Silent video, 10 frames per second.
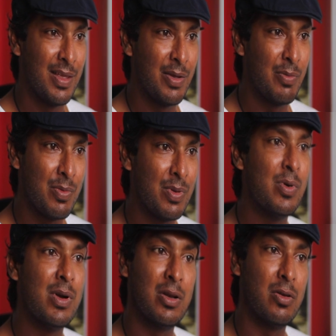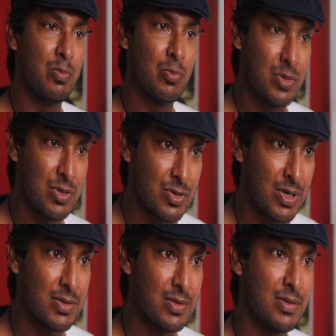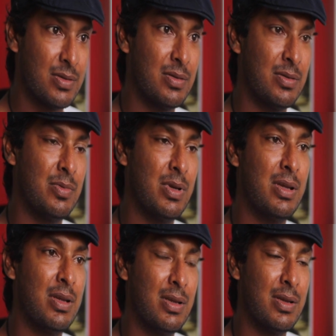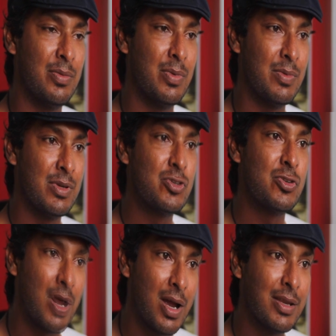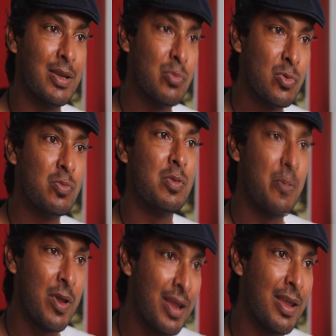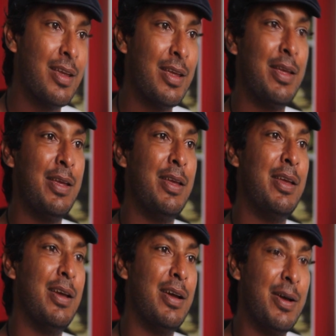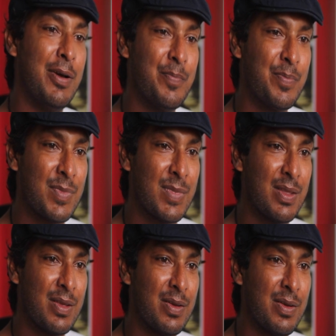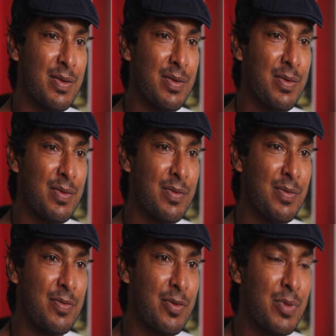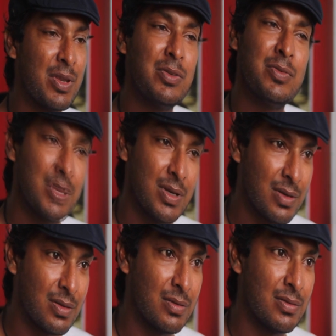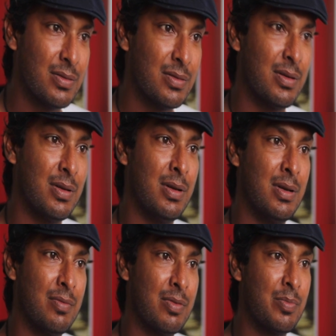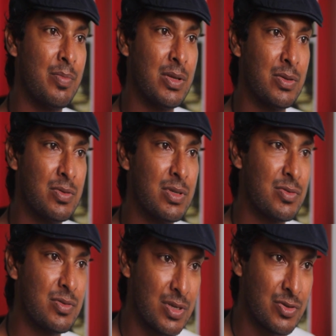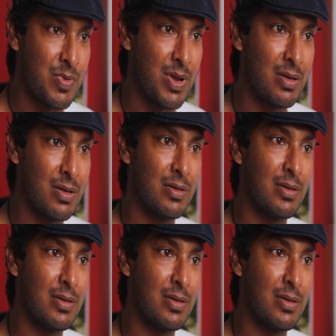where we work a lot more on trust, where we try and move away from being too cynical, from being too judgmental,